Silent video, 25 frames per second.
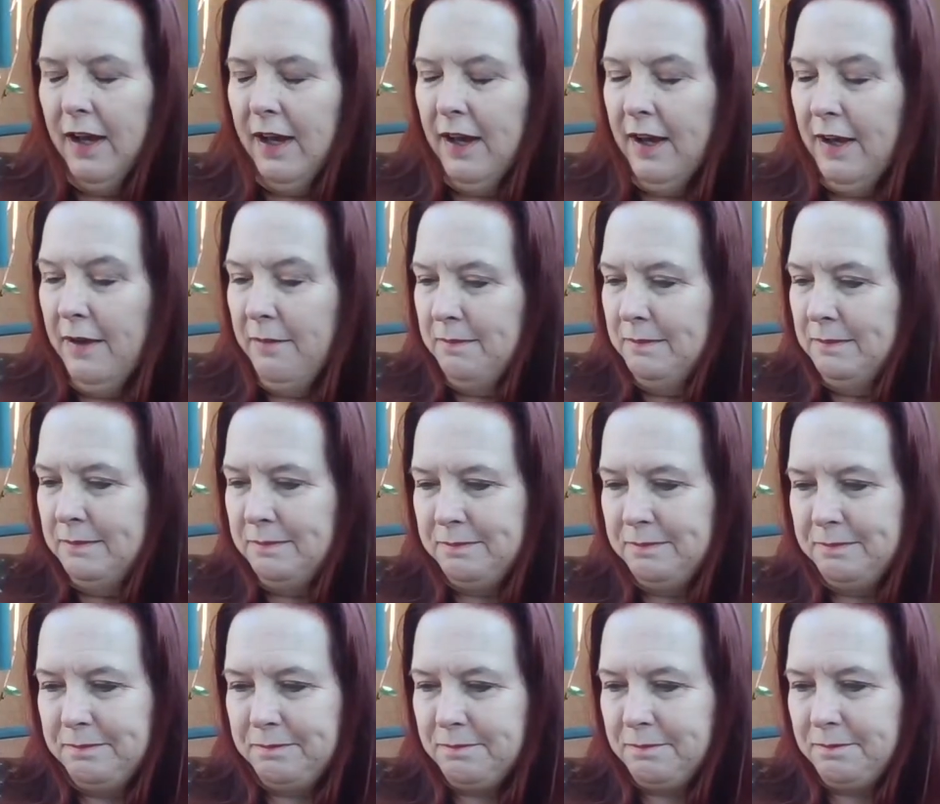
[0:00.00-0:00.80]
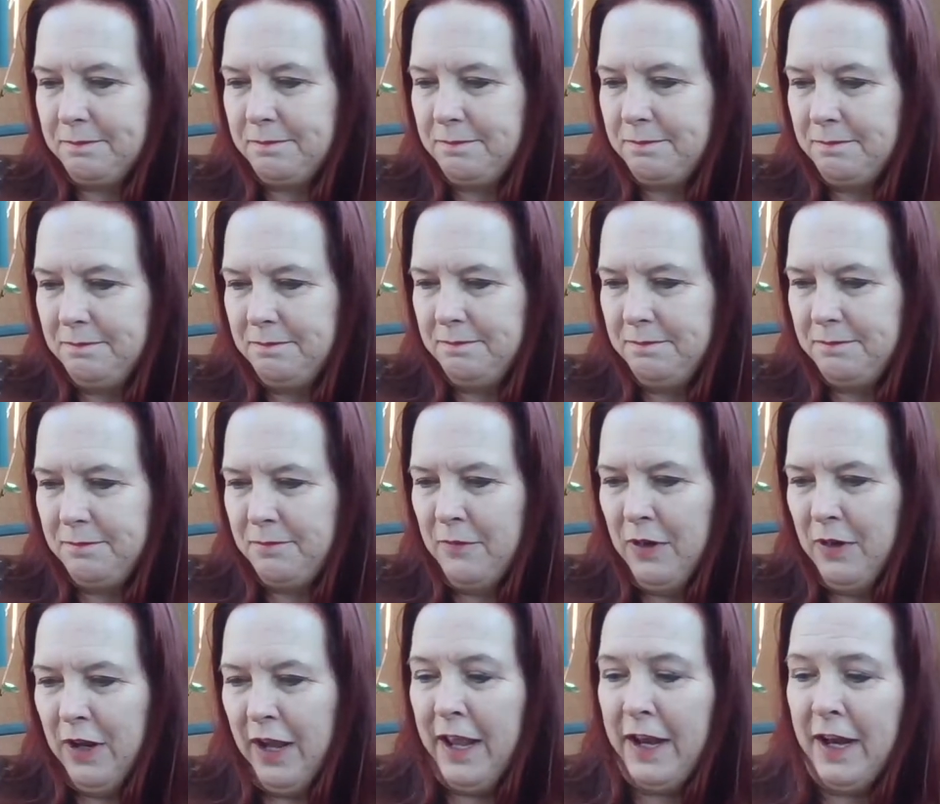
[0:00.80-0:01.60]
Um,
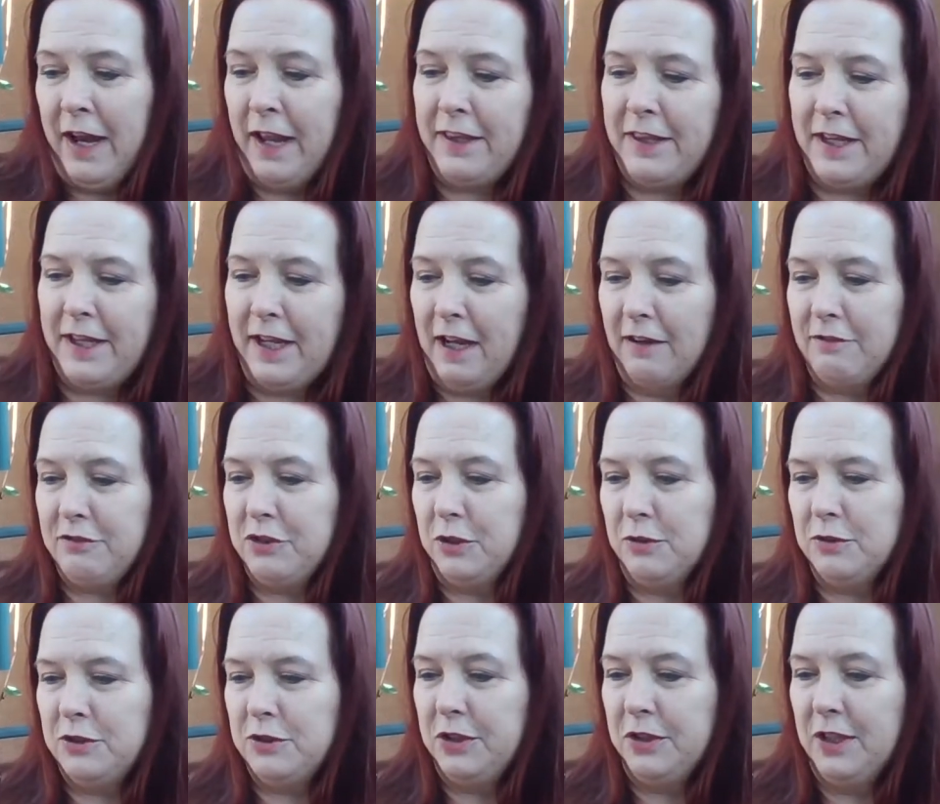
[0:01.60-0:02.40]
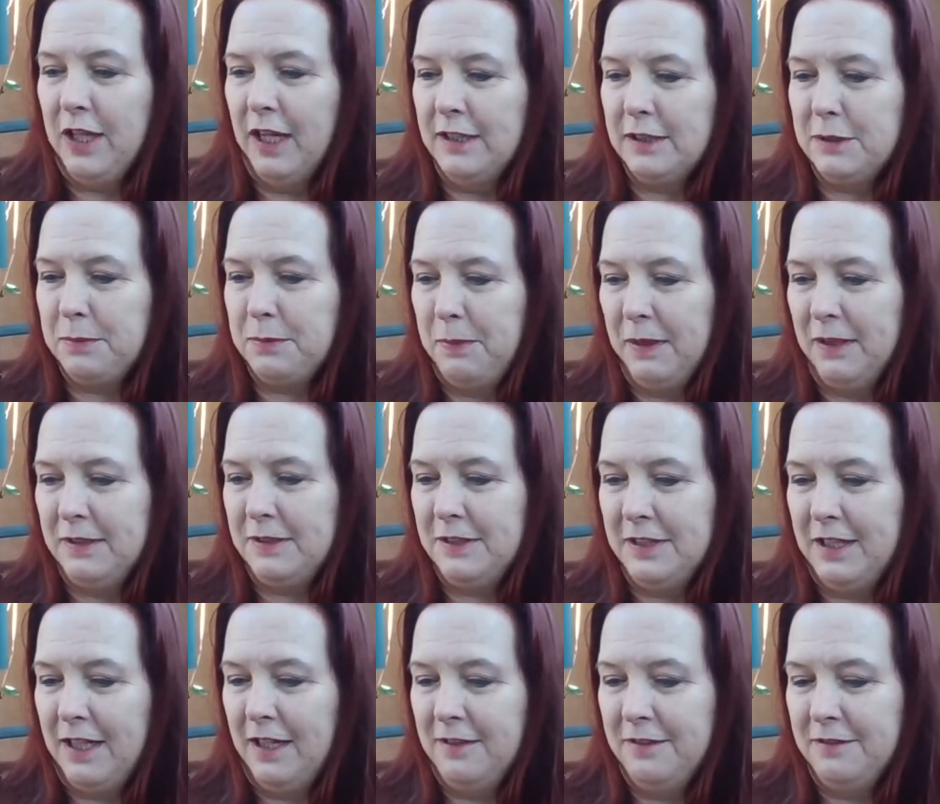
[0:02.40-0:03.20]
and I think I've told you guys,
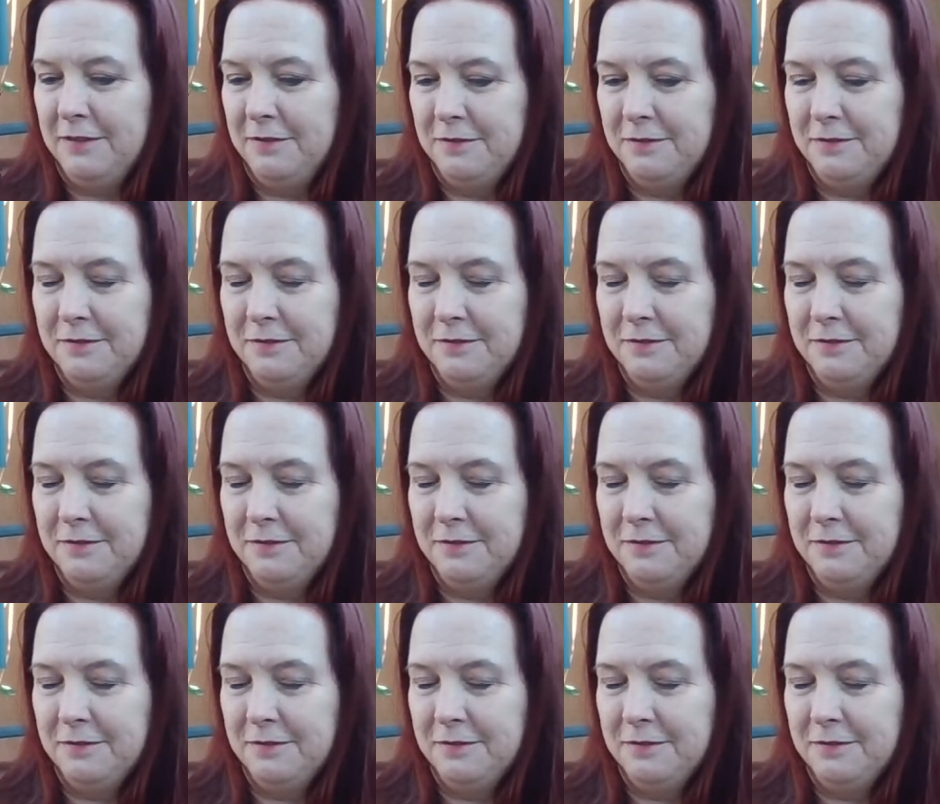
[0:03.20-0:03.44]
but uh,